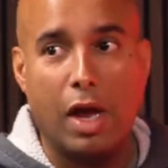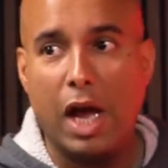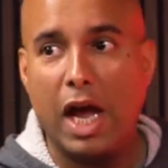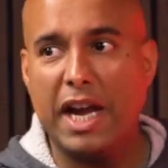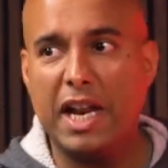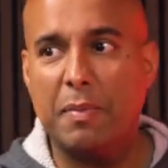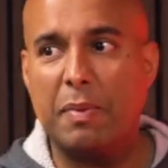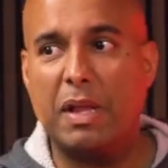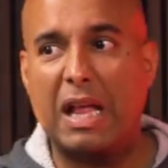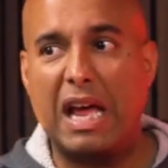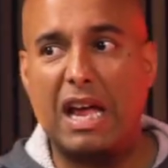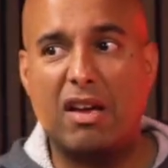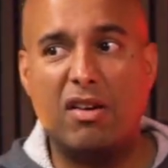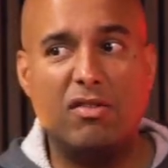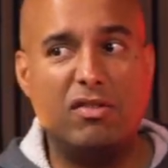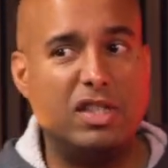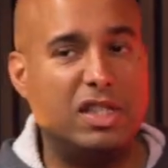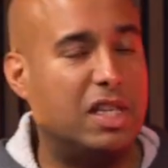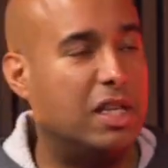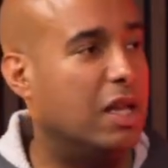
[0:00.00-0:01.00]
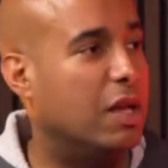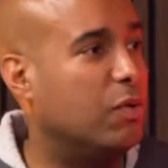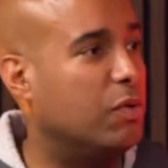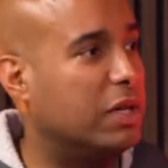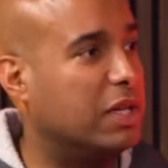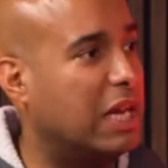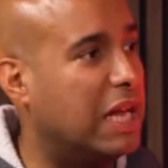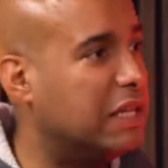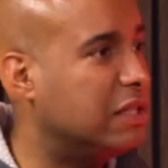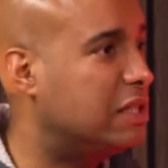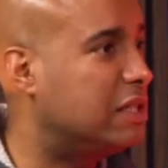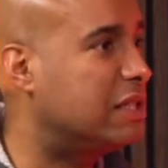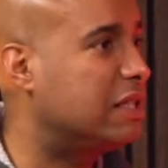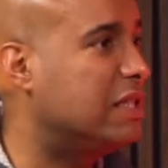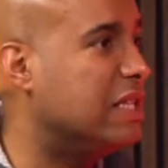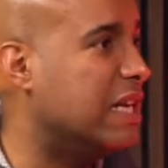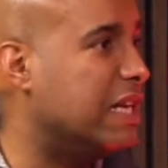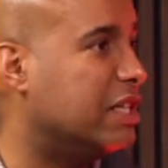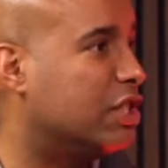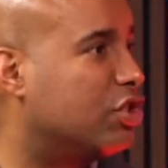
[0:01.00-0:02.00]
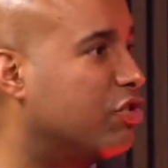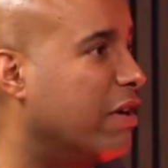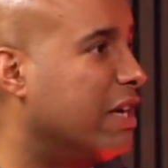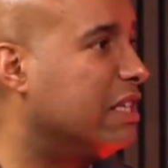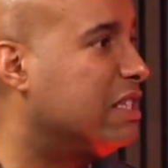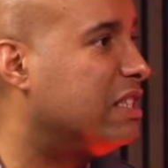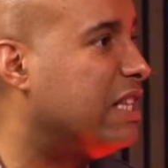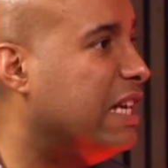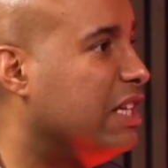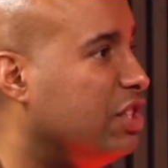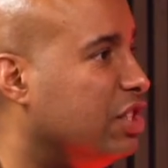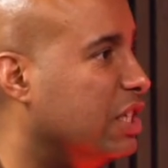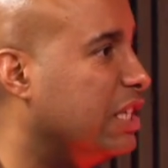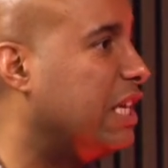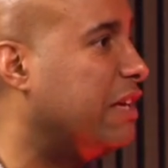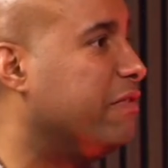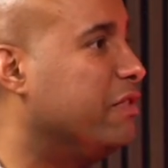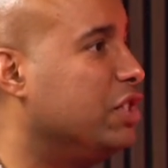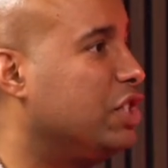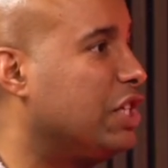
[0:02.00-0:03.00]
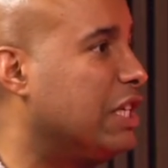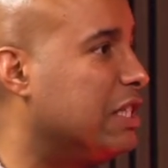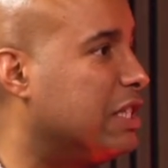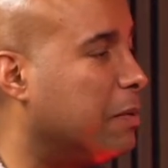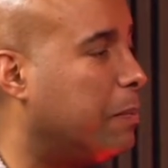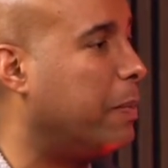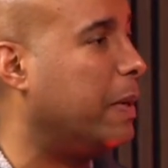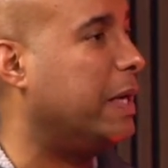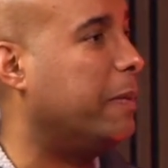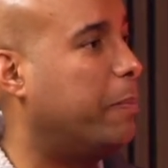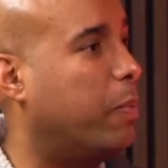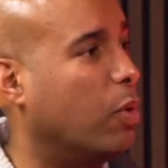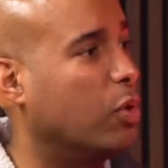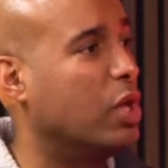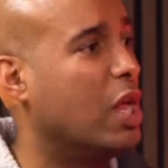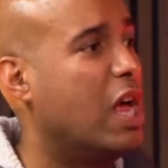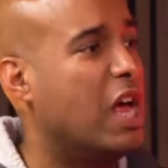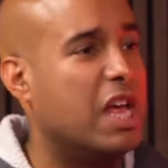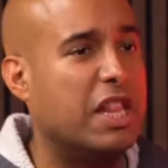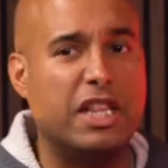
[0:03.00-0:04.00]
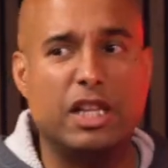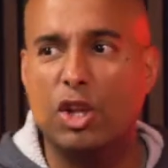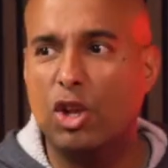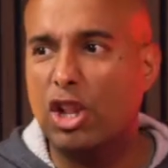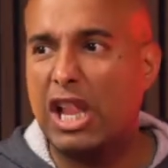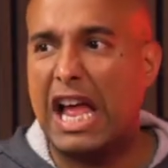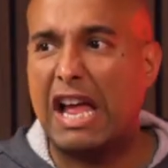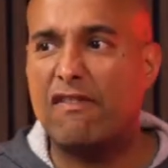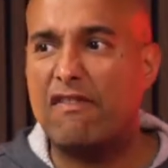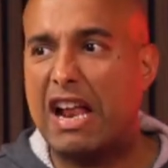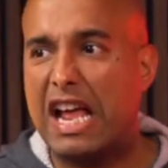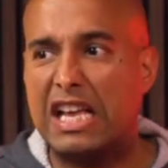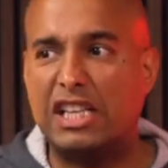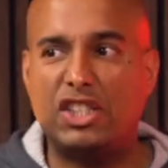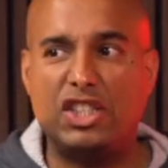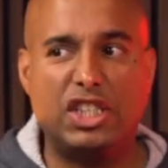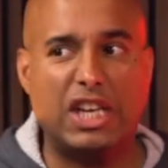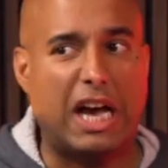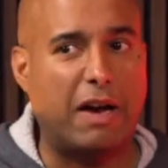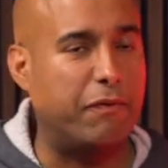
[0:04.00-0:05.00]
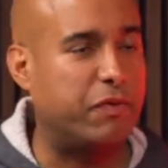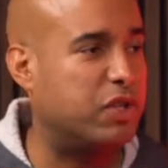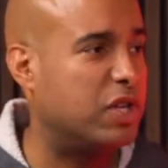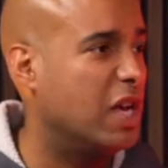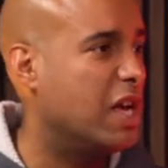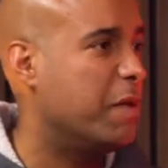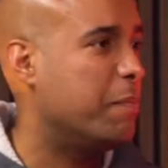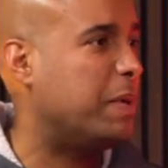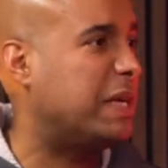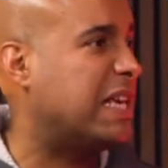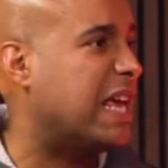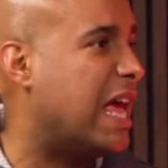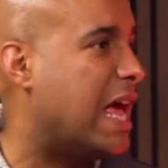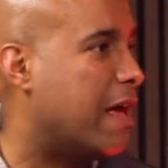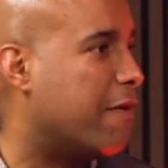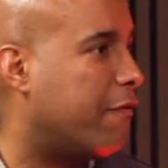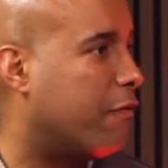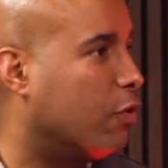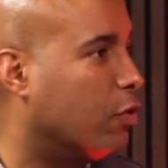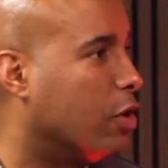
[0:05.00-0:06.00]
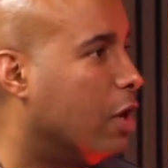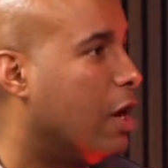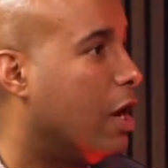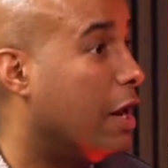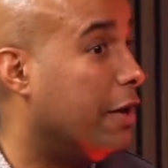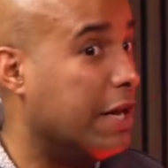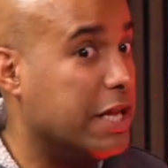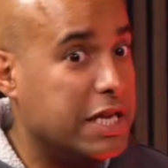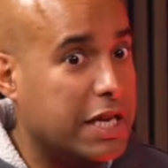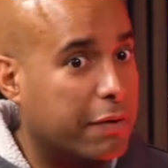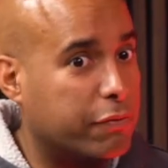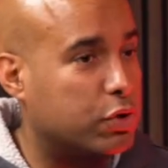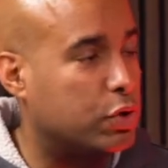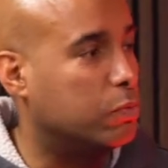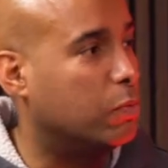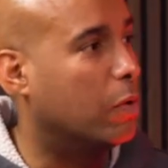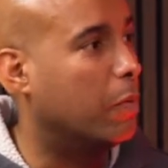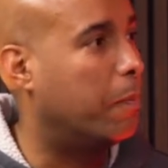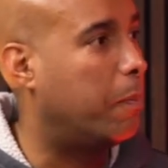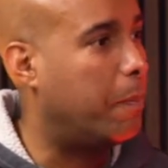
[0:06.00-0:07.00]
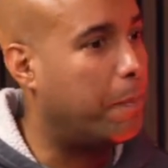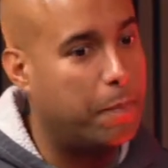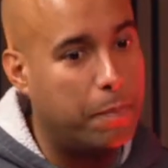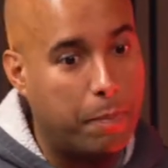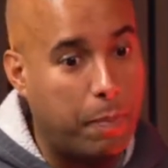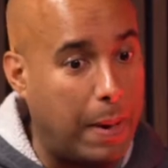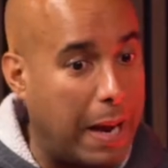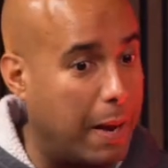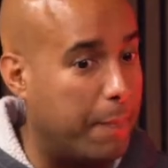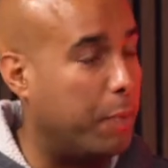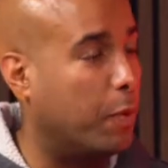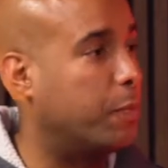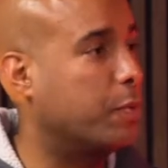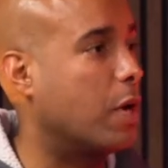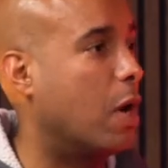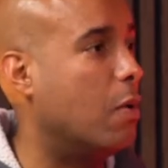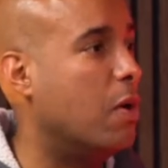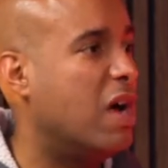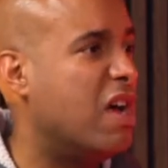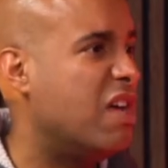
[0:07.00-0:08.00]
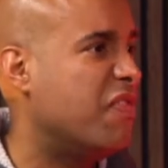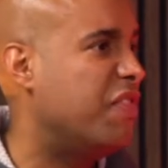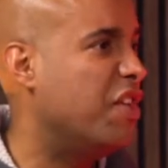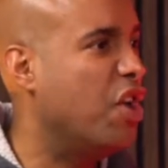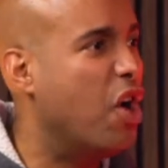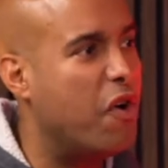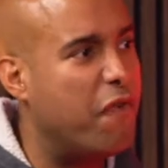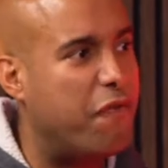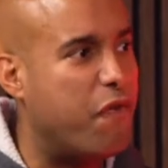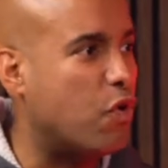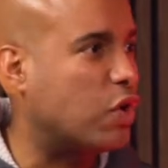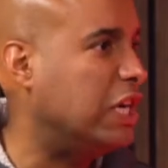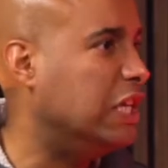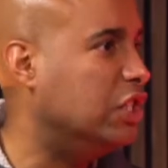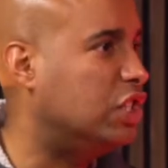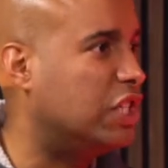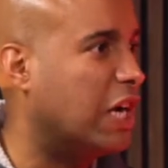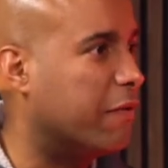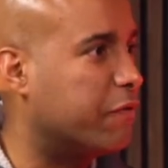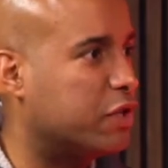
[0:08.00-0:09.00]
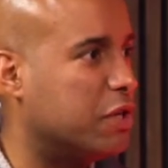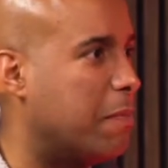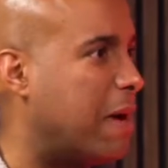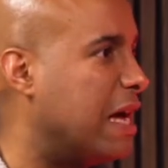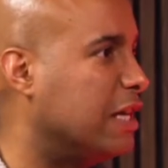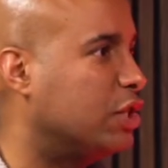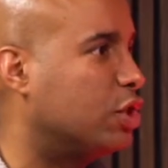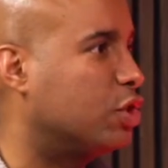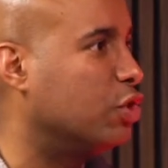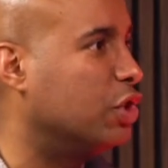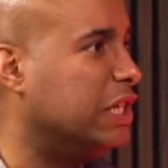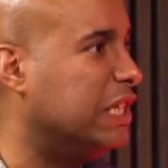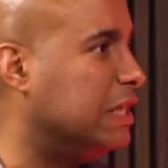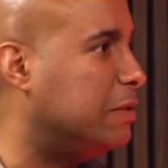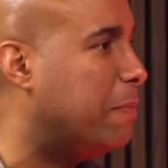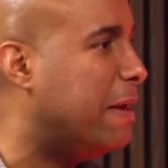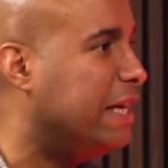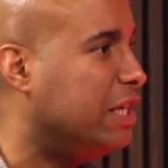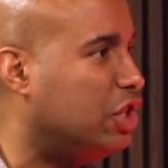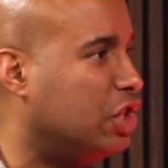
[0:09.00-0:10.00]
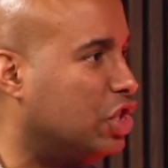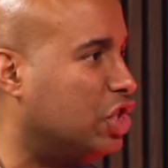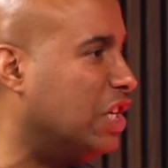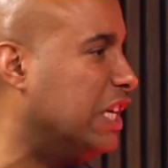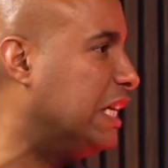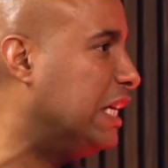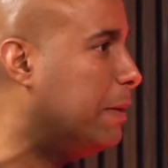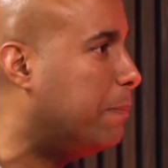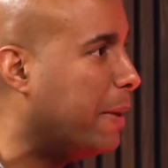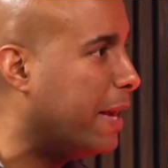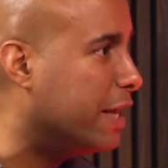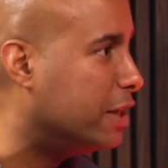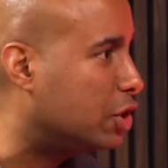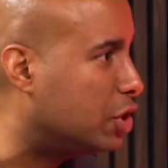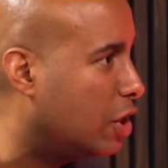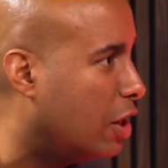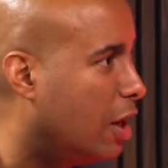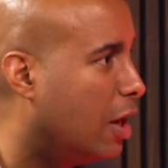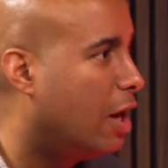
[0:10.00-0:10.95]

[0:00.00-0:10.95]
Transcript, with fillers: And it'd be like, oh, there's a load of lads near the train station giving shit to people. They look like right chavs, be careful. And then you'd have someone pipe up and go, they're not fucking chavs, they're my his mates, you cheeky bitch.